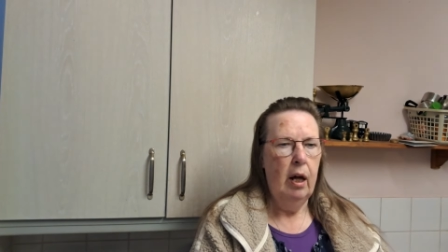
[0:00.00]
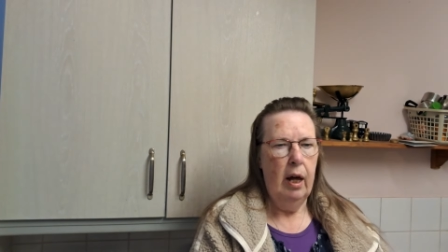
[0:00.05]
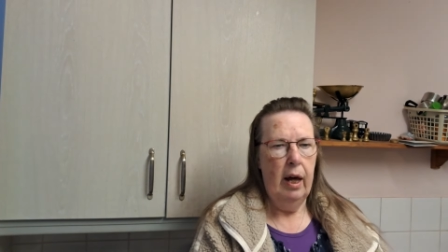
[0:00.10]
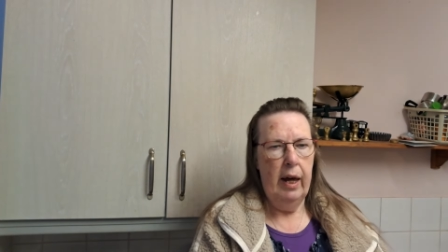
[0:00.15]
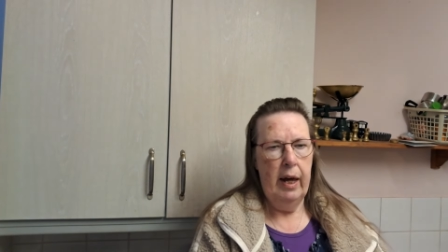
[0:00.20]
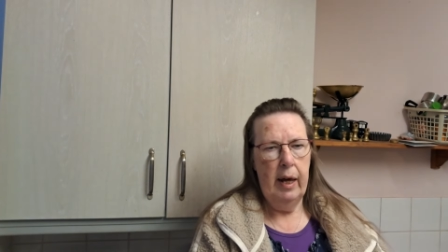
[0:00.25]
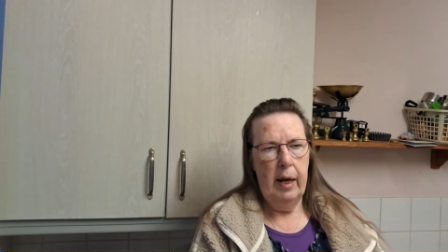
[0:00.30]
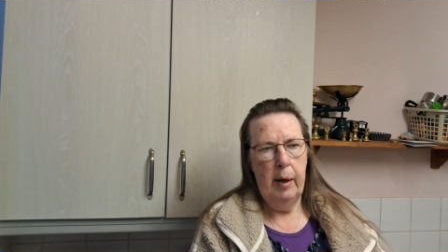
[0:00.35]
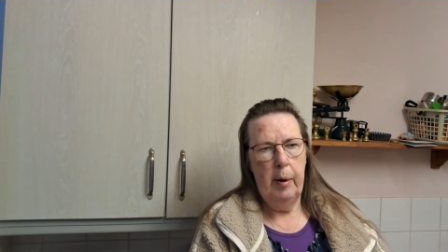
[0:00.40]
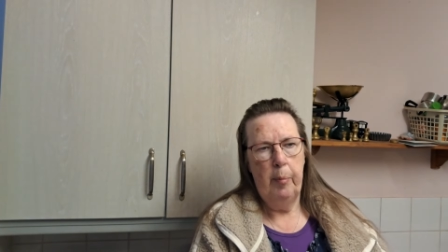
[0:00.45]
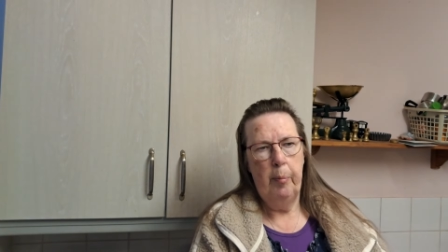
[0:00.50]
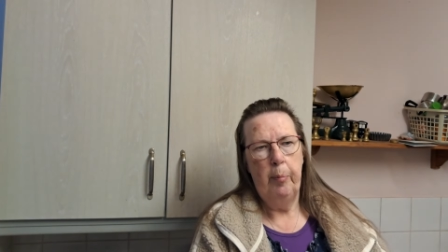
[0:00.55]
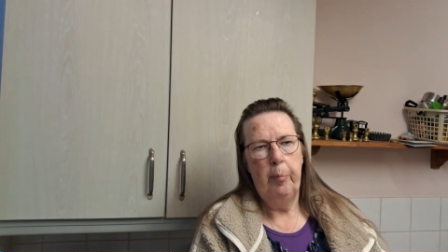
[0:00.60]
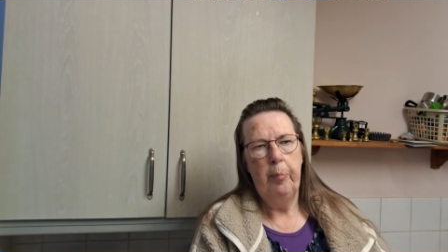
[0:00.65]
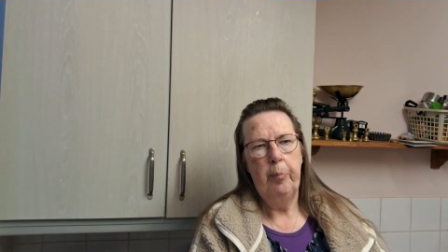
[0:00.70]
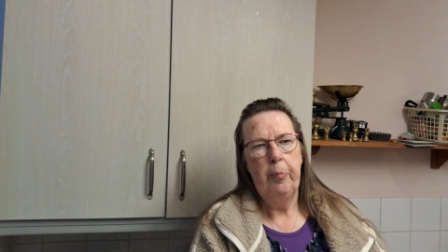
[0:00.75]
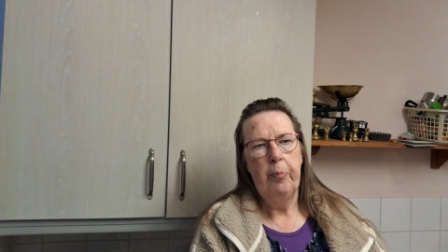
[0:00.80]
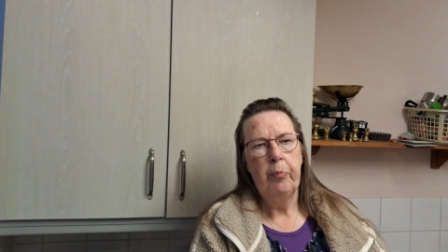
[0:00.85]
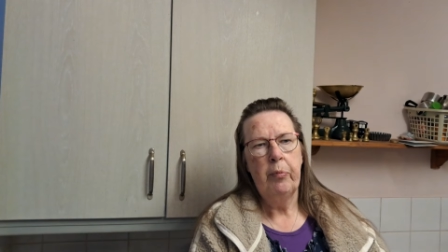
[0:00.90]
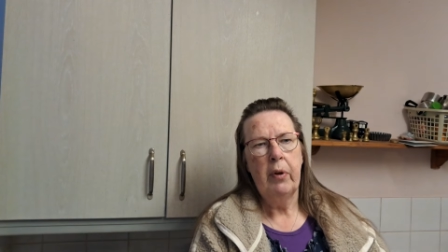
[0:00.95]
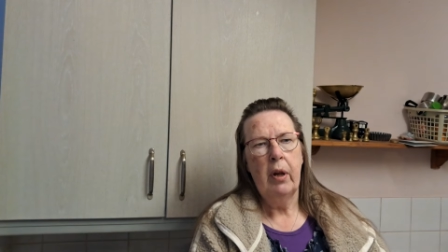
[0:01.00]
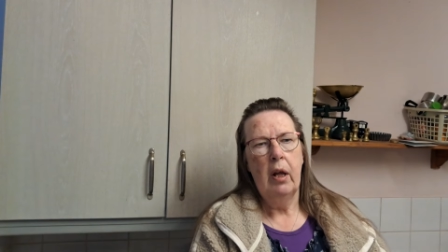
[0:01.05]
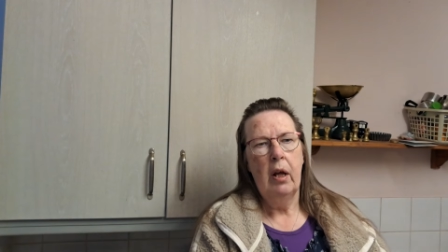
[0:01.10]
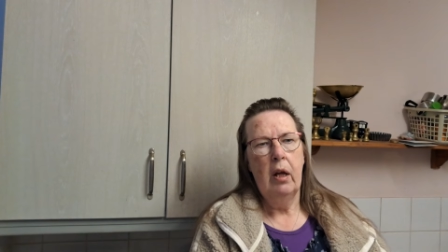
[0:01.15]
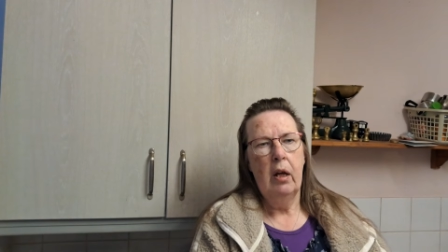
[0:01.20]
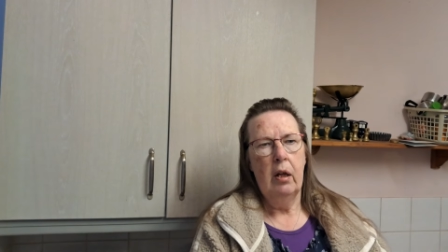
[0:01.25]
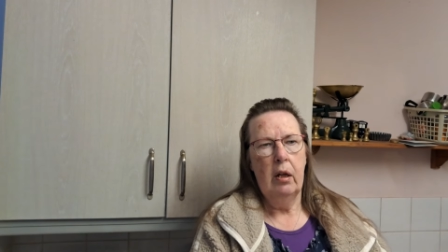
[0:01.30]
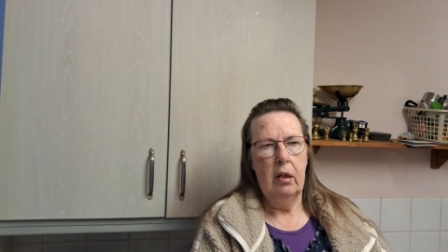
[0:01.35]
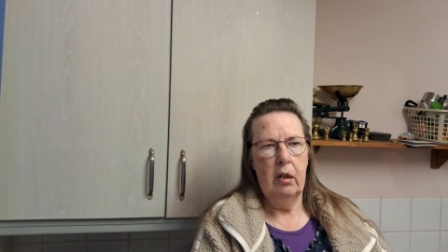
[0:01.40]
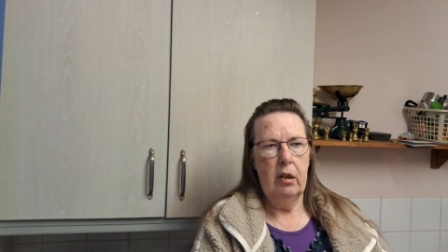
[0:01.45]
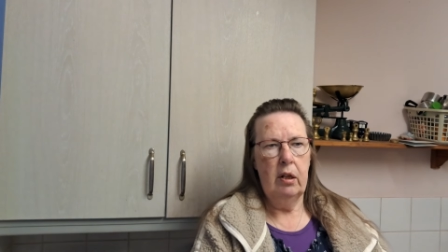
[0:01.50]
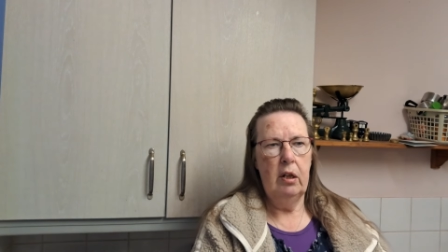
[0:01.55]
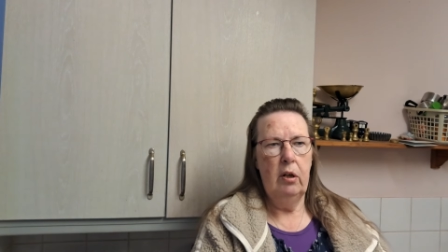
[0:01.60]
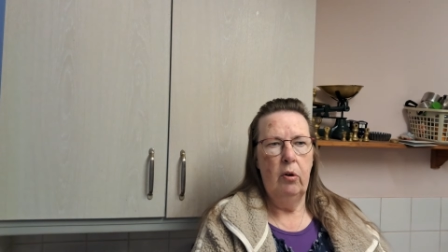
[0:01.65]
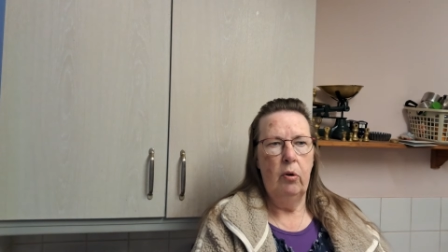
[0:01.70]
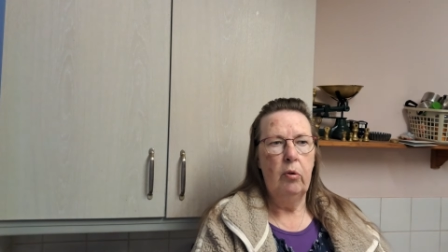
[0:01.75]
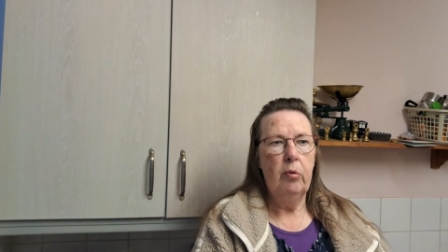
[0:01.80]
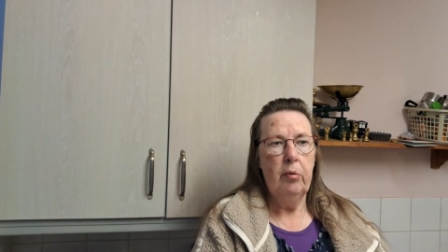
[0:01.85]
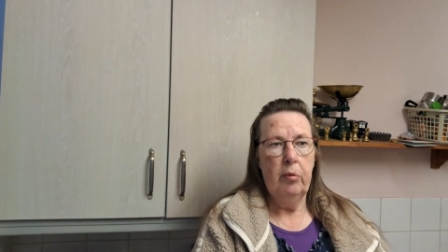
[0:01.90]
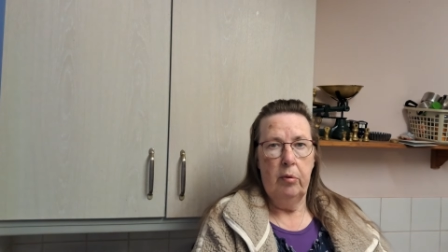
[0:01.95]
You
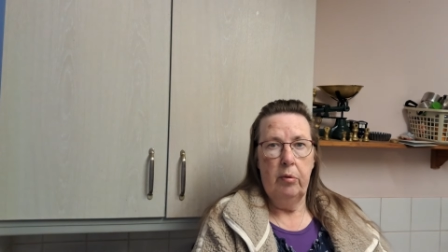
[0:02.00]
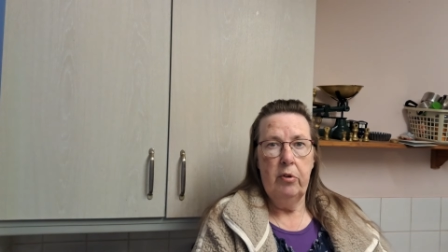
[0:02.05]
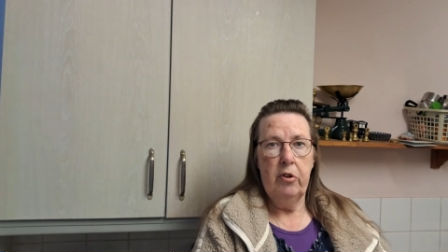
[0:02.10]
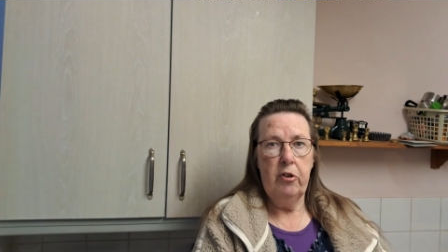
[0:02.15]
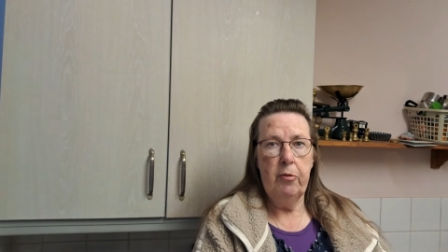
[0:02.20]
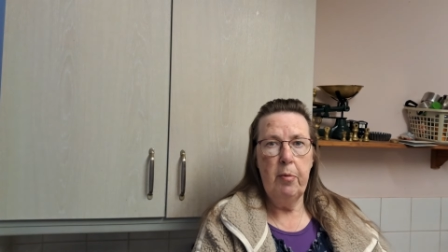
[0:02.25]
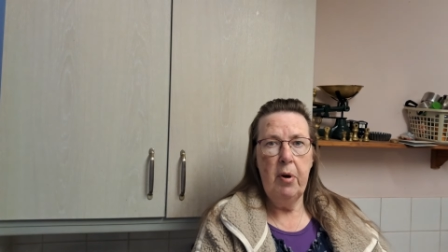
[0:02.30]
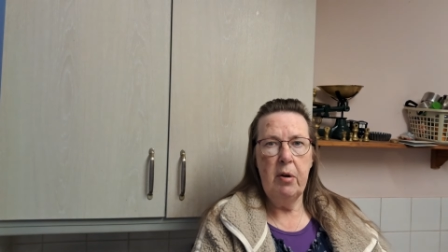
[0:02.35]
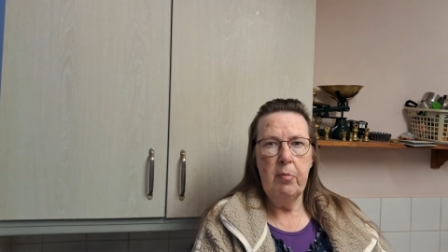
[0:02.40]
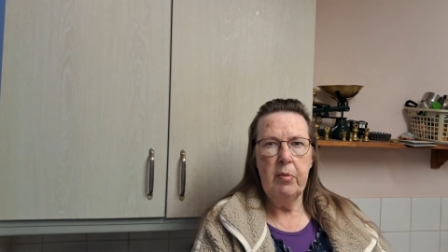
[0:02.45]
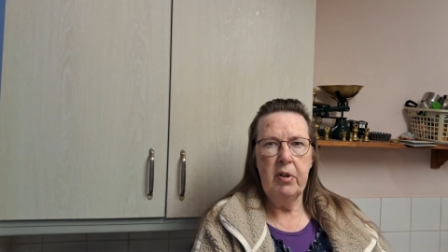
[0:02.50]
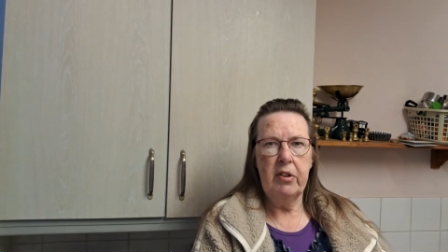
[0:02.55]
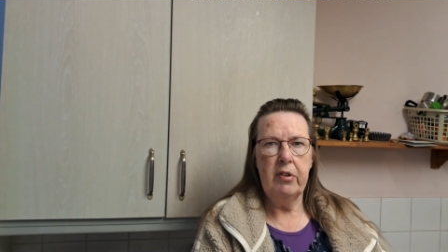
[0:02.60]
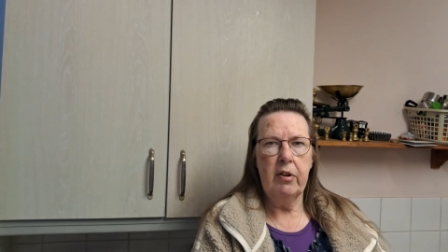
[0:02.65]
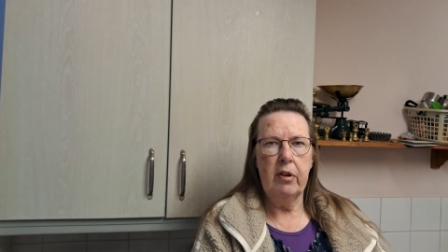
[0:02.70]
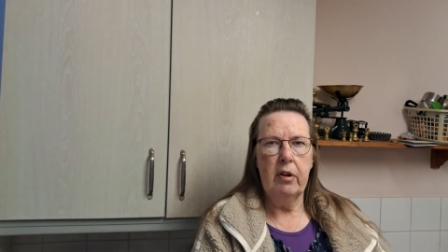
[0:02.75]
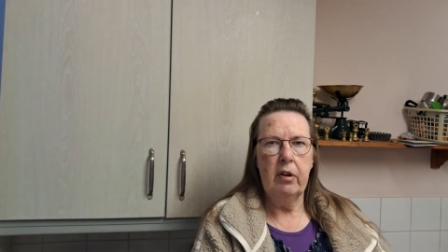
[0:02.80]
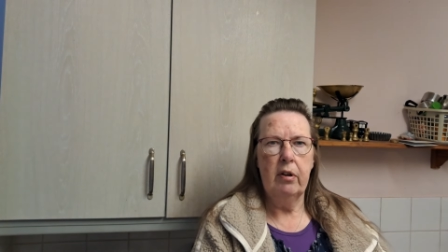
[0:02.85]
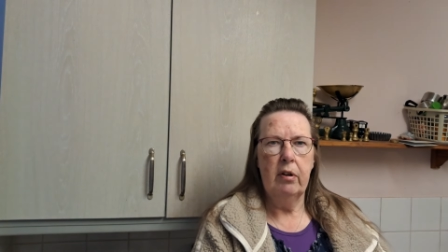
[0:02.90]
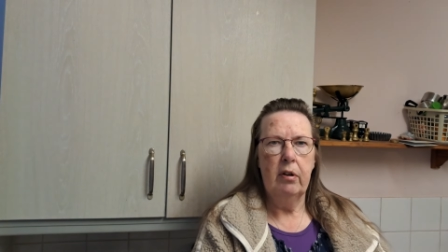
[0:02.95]
know, smart meter.